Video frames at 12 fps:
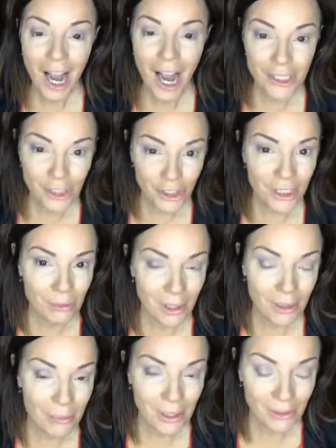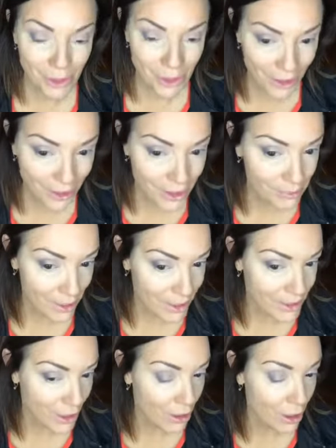I just want to be able to get this
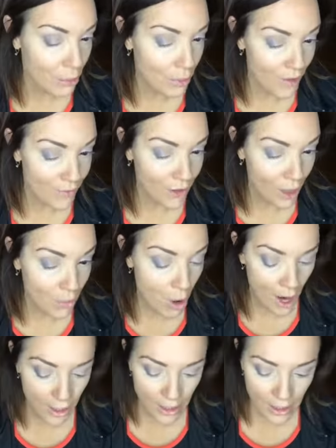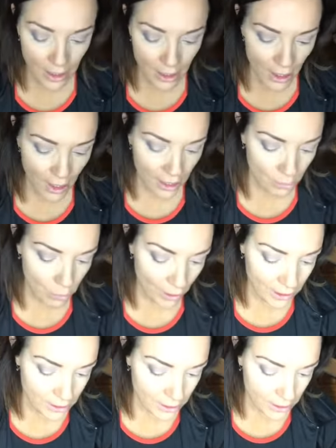mascara whenever I want. What
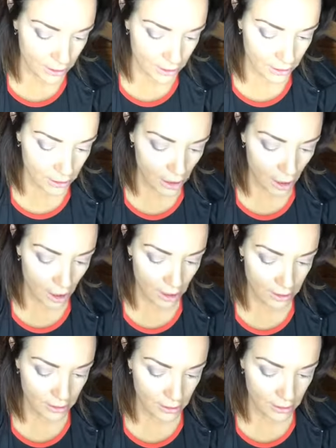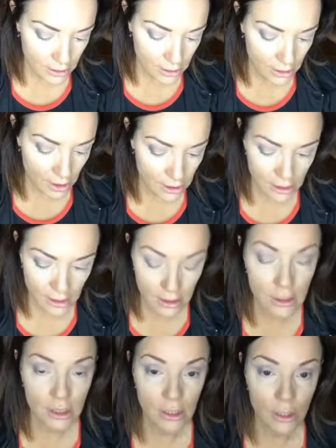does it cost just to,
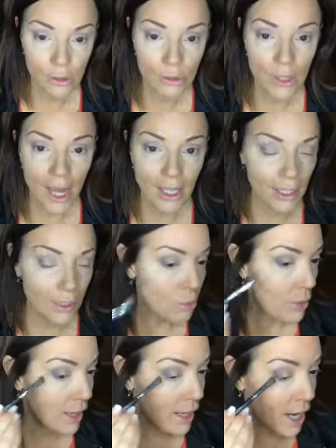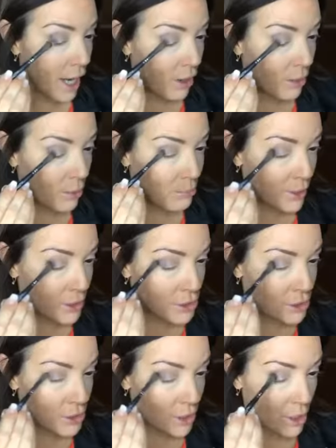to do that? Like what, how
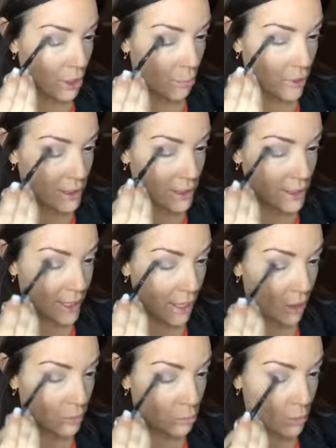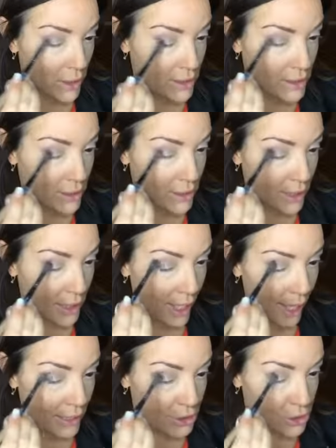much, what's entailed, what's the
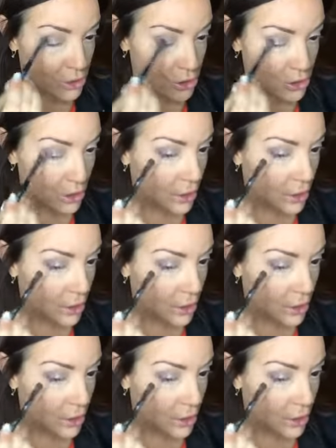catch?